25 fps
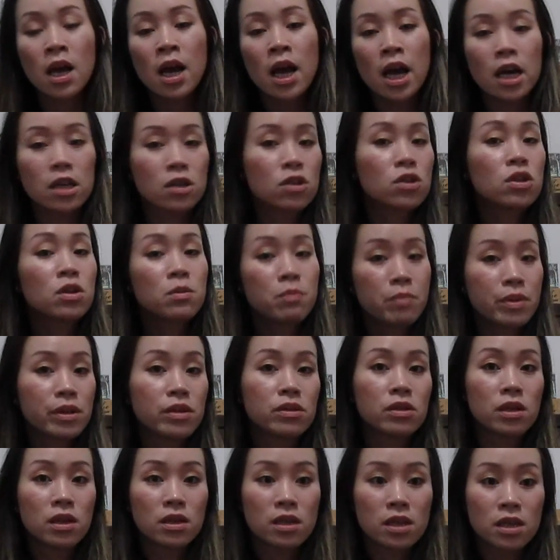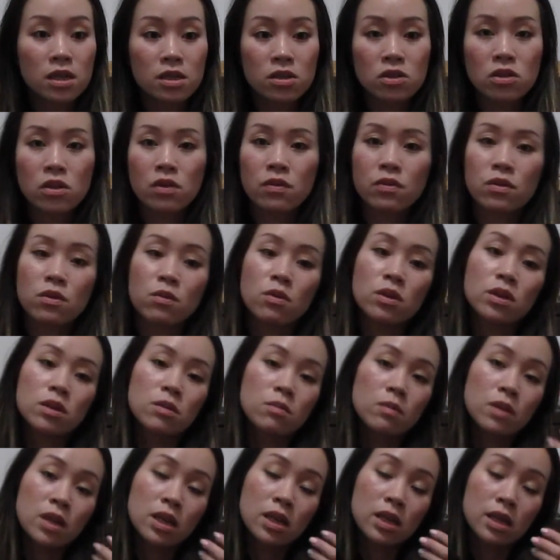And you can build on this, so if you want
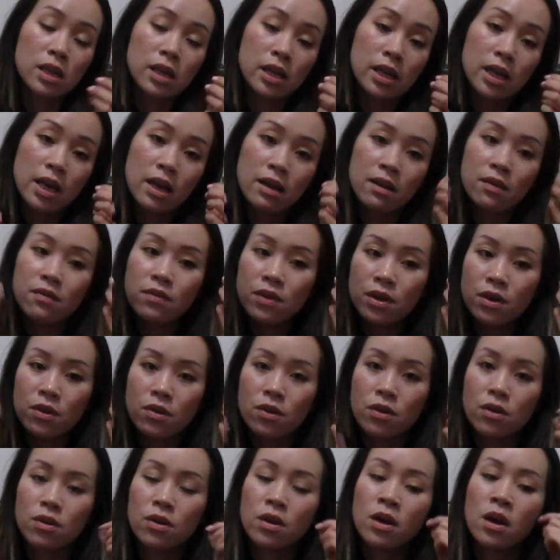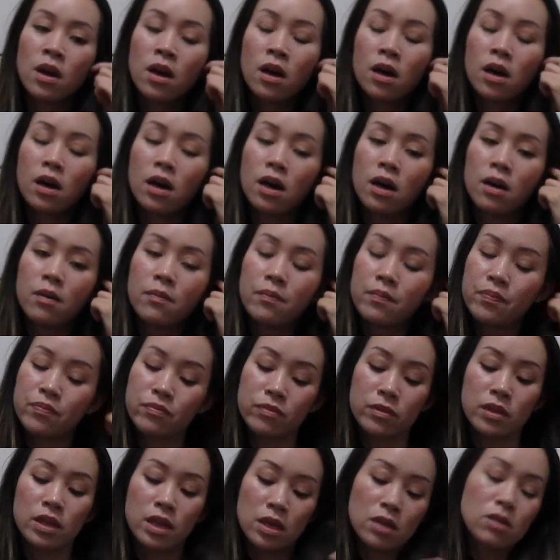something like heavier,
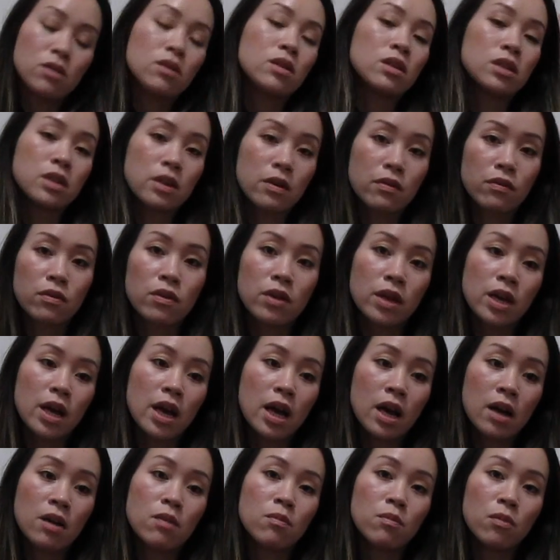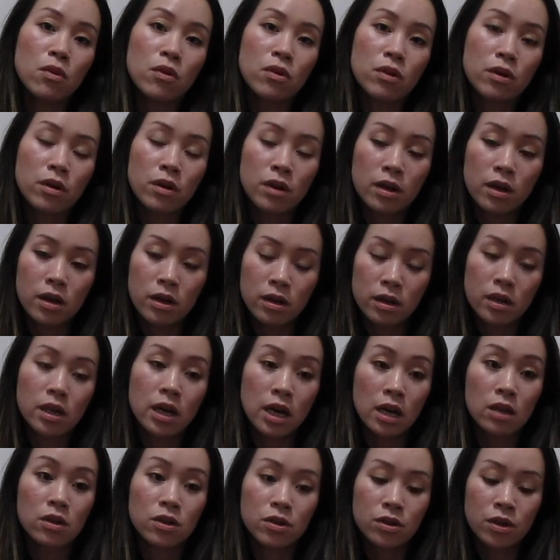then you can definitely add more
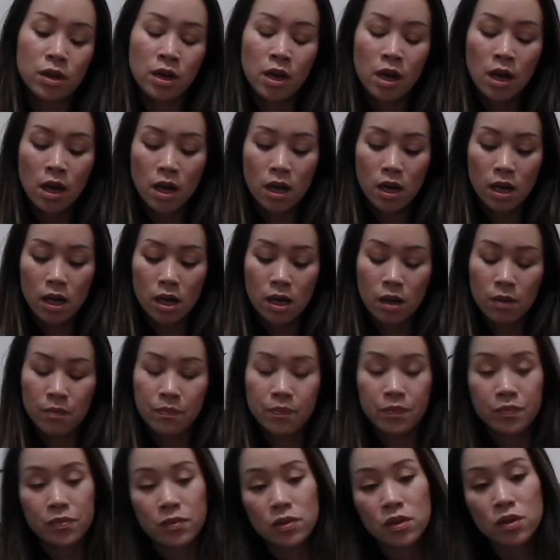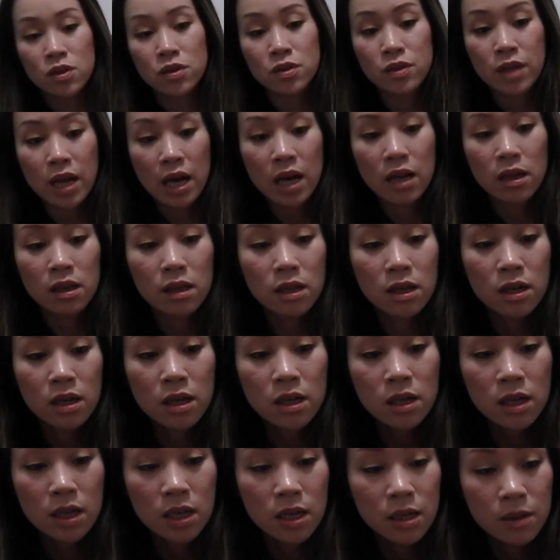color to that
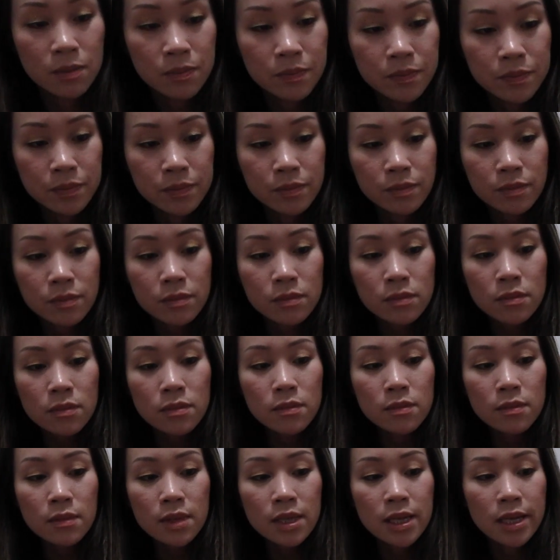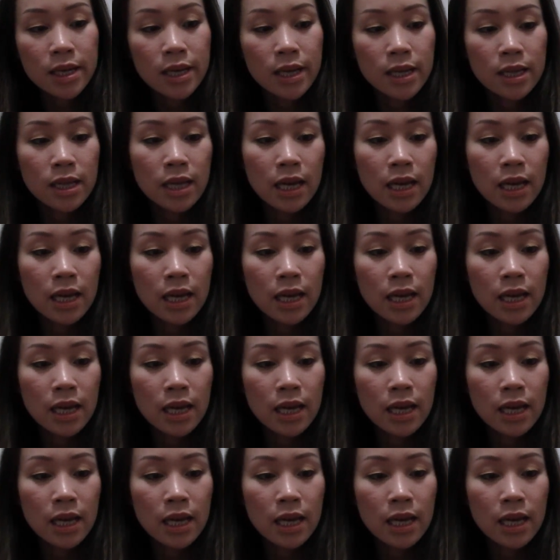look. And